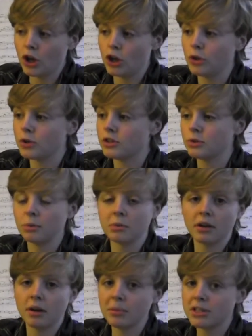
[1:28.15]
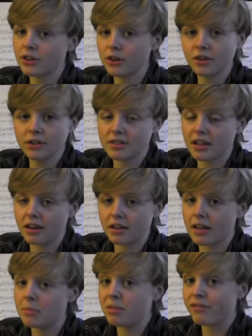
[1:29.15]
You can do it with all materials
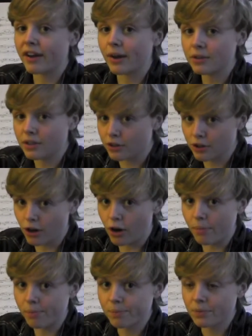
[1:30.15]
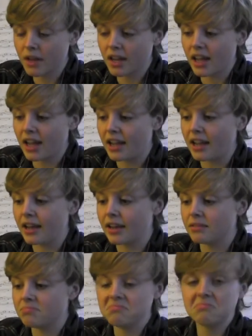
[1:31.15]
that can be found in your home,
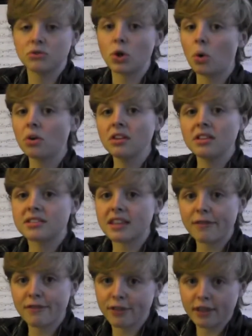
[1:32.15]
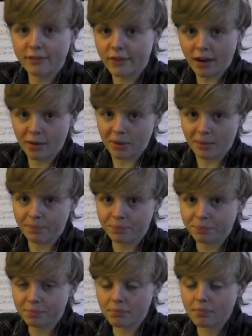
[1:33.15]
and totally safe for the environment.
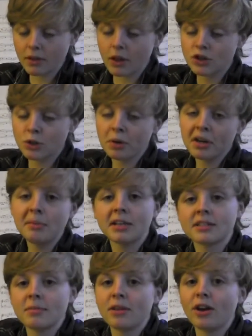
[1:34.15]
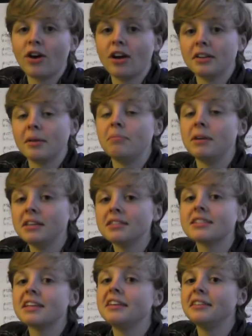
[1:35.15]
So we're going to make something called a
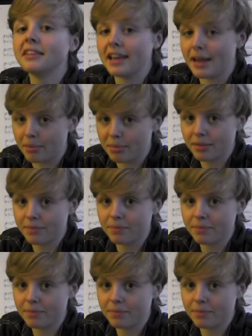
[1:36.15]
mint tin lamp.